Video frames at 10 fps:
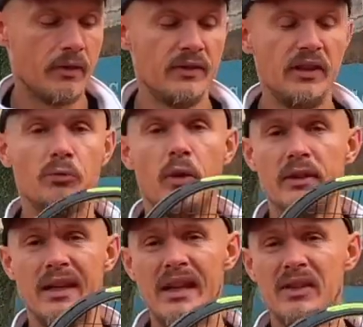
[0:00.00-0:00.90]
This
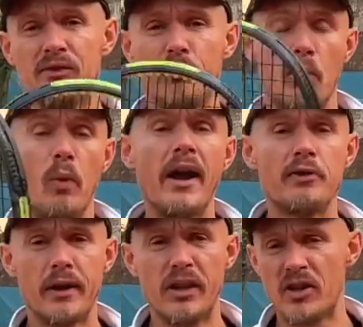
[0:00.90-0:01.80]
one is for a wide
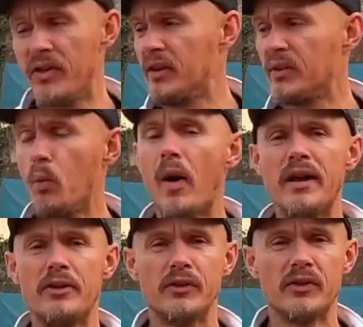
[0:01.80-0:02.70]
range. I think it's the
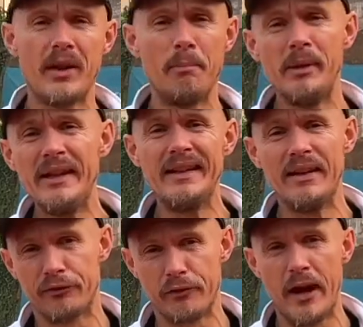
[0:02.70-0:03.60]
widest
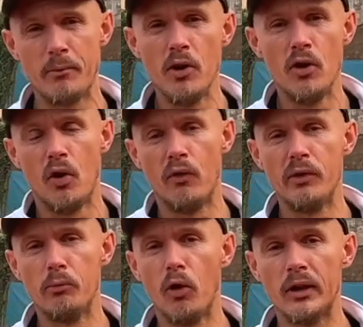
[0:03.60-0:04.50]
appealing frame of
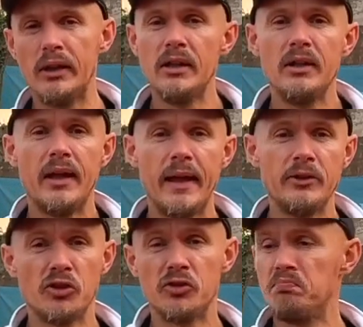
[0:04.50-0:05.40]
them all.
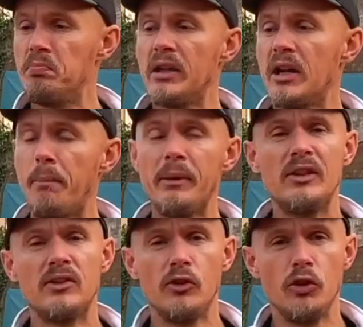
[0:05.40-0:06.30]
Just pick it up,
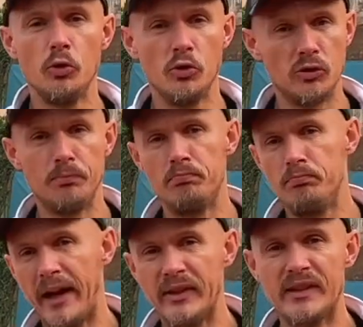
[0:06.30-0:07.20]
easy to use,
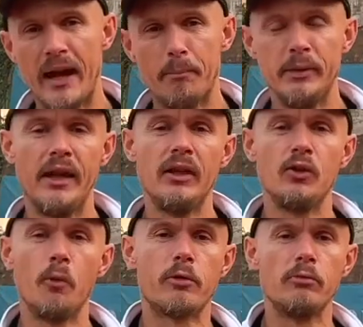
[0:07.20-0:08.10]
nice dampening,
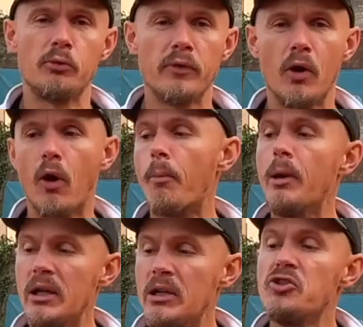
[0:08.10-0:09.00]
no problems with the arm.
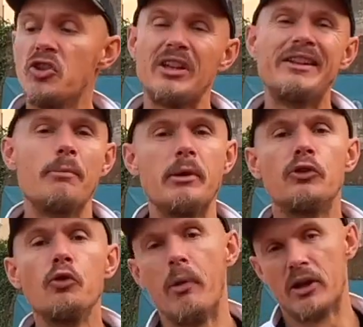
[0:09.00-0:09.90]
Just a little bit
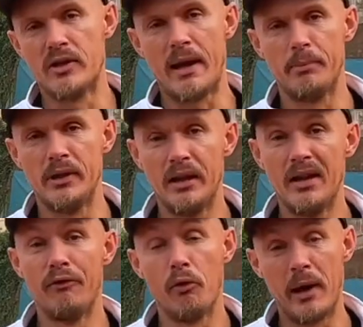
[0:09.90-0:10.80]
too much dampening
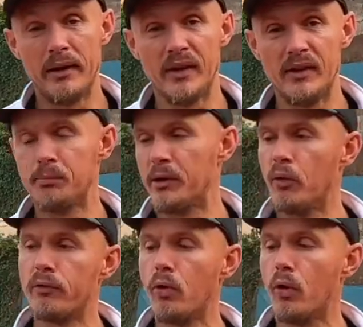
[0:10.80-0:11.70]
for my taste. But
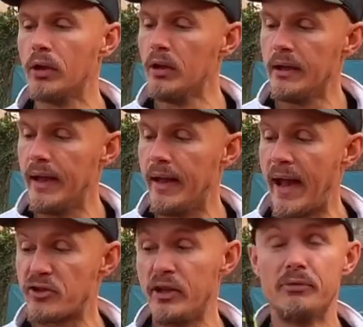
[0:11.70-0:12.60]
overall,
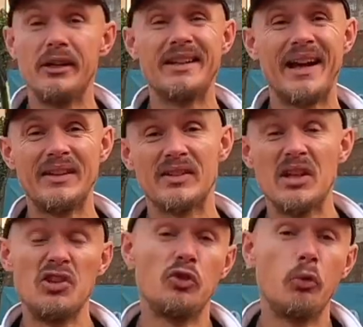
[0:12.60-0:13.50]
actually a really nice
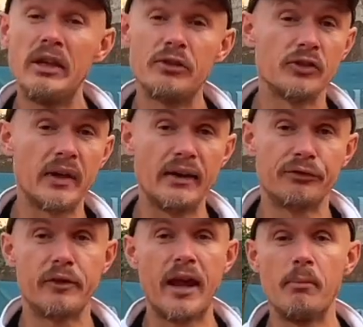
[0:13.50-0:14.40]
tweener style
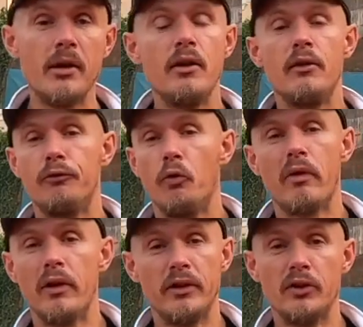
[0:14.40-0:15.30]
frame
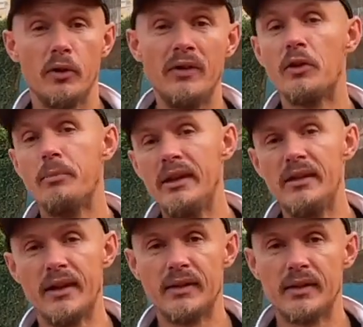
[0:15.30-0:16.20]
for
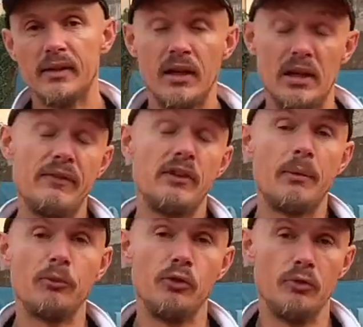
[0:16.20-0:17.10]
intermediate, even
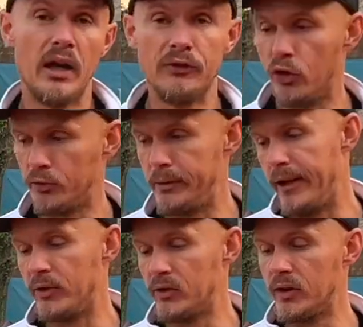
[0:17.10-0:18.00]
up to advanced
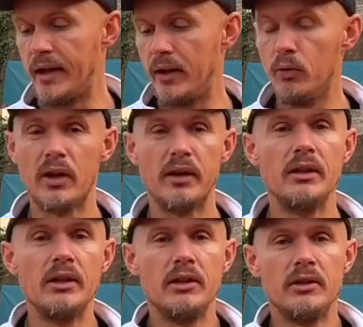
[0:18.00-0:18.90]
players who can
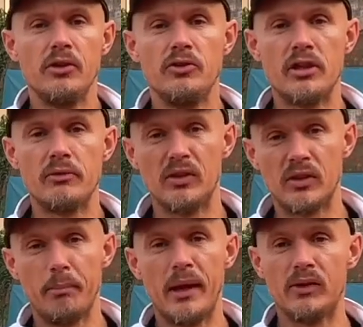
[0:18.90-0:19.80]
generate
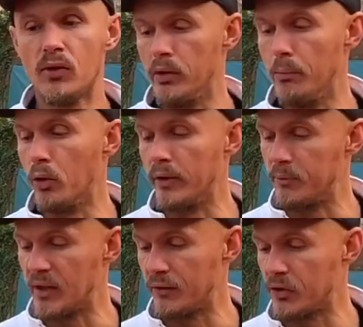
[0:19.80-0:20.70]
some pace on the ball
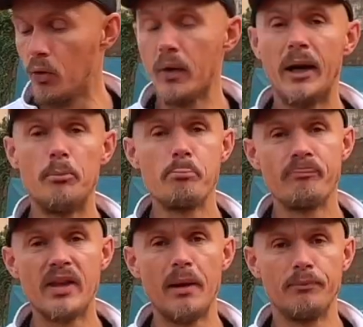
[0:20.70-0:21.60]
themselves. So
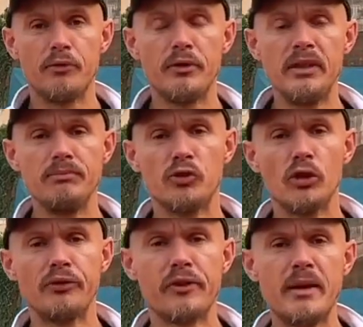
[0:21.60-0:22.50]
yeah, three
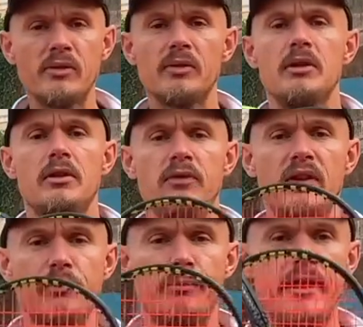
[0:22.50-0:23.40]
solid frames,
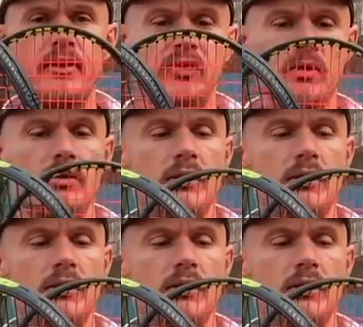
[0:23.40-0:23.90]
different players.